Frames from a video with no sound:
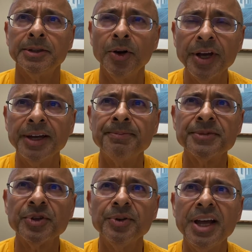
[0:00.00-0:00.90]
Okay,
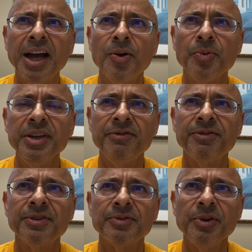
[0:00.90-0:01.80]
so now
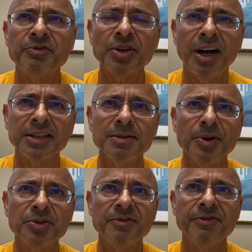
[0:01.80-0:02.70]
we've talked
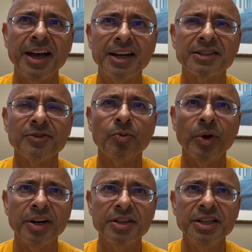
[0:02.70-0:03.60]
about the fact of
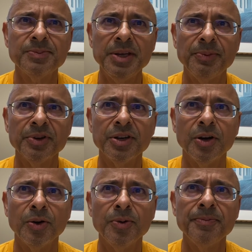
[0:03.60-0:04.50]
where do these people
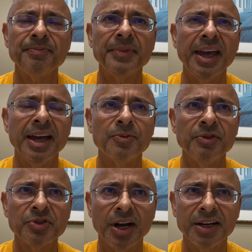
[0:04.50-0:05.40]
go, and
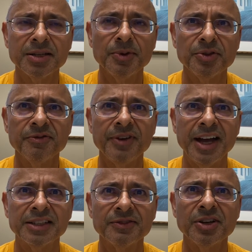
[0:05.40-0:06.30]
we've talked about the
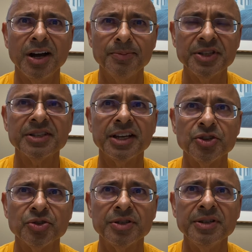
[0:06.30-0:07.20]
fact of
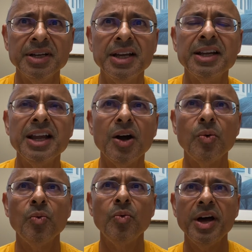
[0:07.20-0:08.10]
compensation. Now,
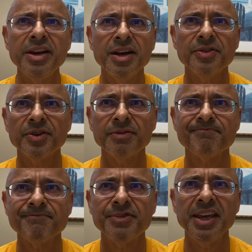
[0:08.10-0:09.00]
one
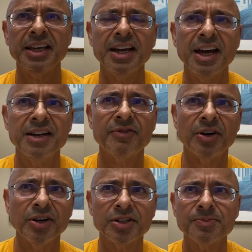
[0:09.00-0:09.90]
other thing kind of
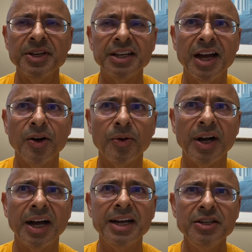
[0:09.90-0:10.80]
irks me. Now,
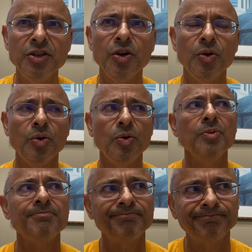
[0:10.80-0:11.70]
I
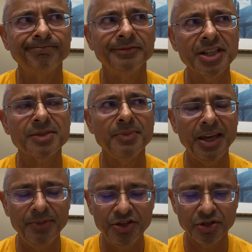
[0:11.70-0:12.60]
know this
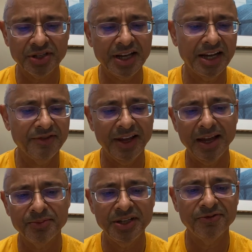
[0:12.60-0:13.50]
may be just kind of
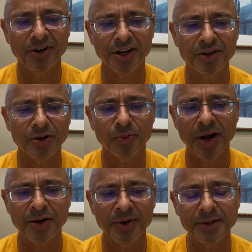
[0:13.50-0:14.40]
empty fodder or
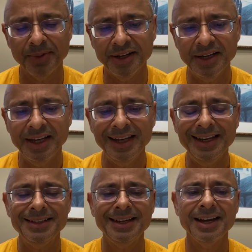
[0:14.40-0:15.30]
rhetoric, but
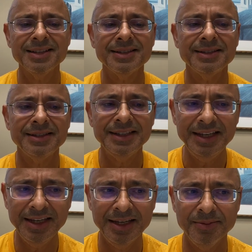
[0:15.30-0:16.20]
it does
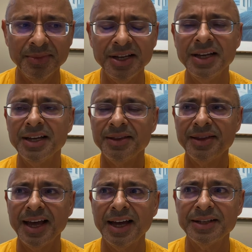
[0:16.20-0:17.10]
seem
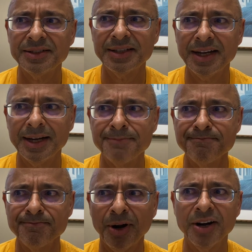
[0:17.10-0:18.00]
that
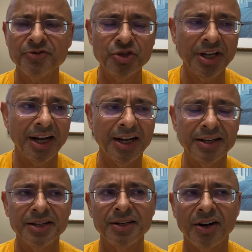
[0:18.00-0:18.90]
part of
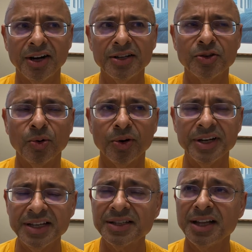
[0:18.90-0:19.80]
jihad and hardcore
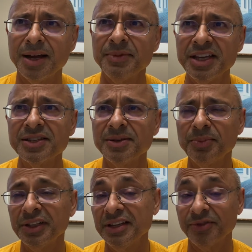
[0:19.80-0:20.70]
Islam is the
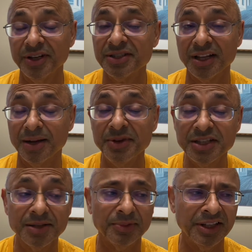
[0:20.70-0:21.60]
belief, or Islam
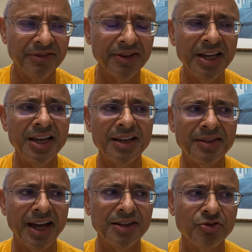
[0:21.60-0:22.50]
is the belief,
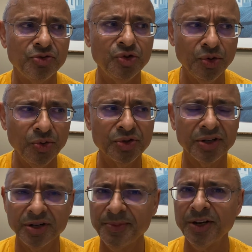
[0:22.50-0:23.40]
that Jews
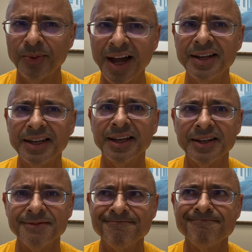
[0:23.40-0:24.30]
are to be eradicated.